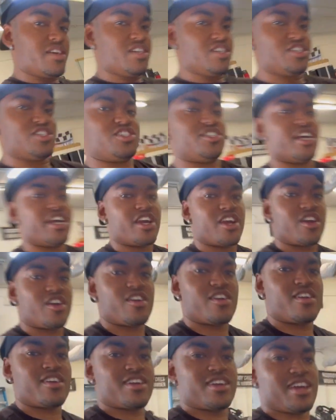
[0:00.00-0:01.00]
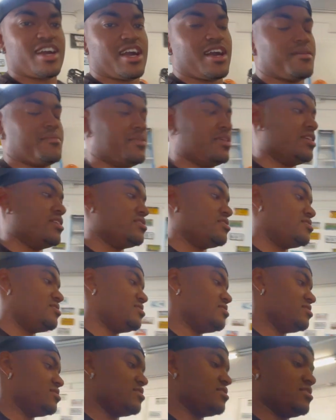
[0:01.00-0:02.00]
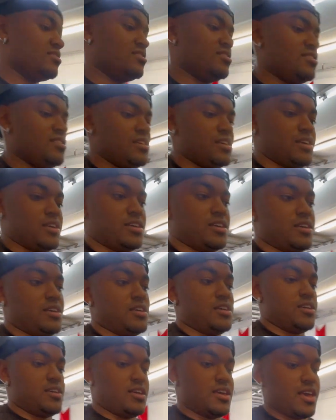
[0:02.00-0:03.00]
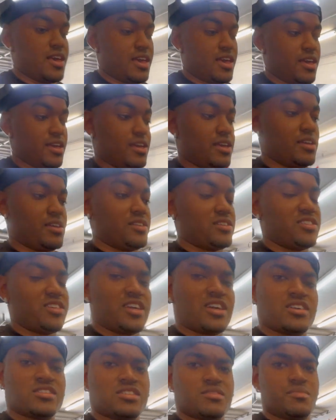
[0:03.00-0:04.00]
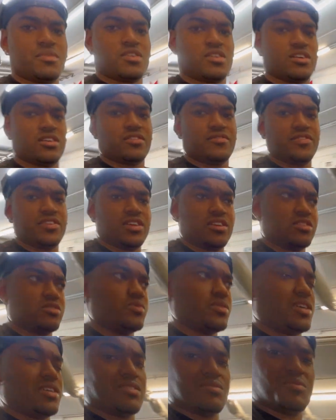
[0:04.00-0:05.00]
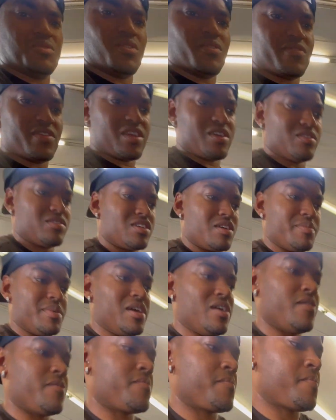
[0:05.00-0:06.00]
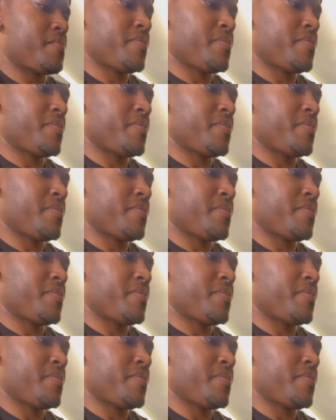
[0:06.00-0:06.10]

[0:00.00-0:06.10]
share, comment, and check out some of my other videos. We got some cool videos coming out.